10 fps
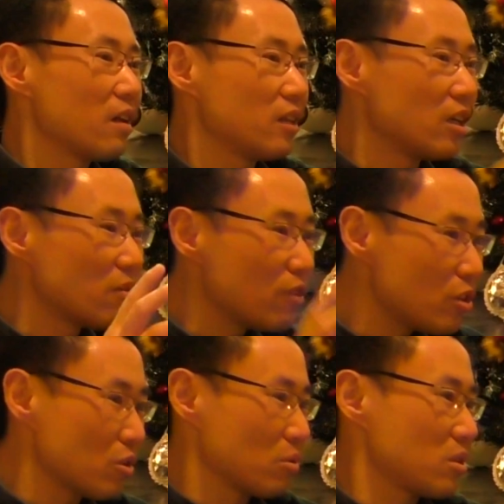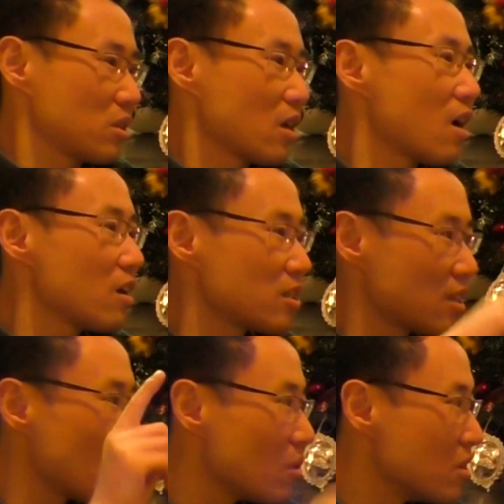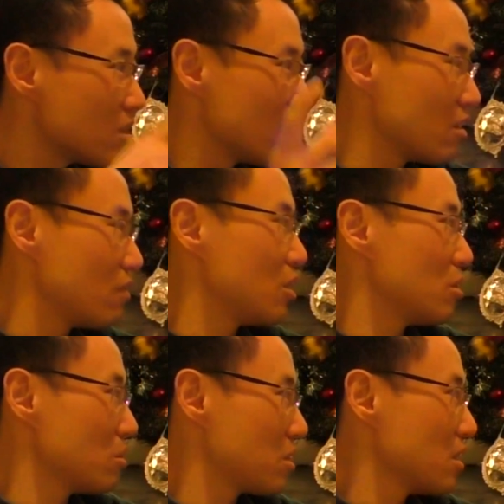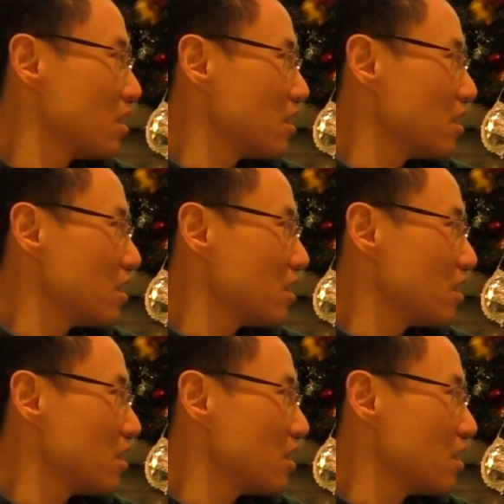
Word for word: individuals, thousands individuals,